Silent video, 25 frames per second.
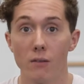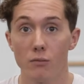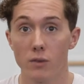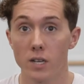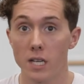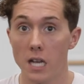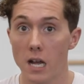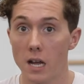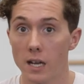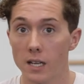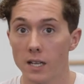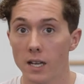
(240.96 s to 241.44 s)

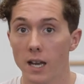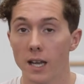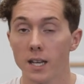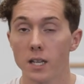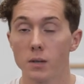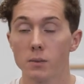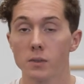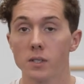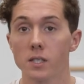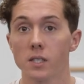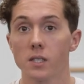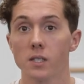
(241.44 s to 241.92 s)
every night, and
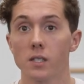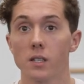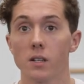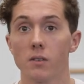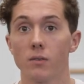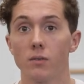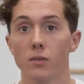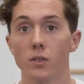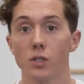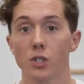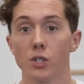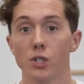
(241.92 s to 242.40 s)
it was
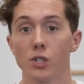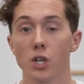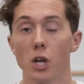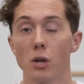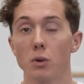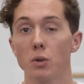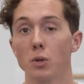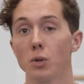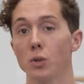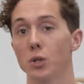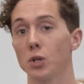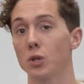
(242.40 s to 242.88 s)
for a
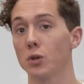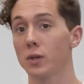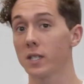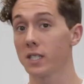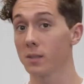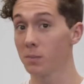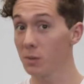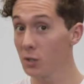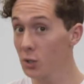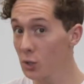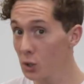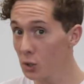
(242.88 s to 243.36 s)
show called The
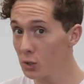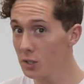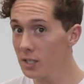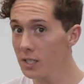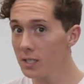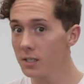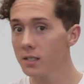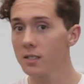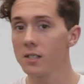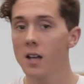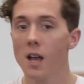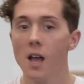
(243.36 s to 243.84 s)

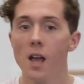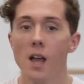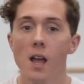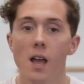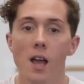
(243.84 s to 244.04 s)
Christmasaurus,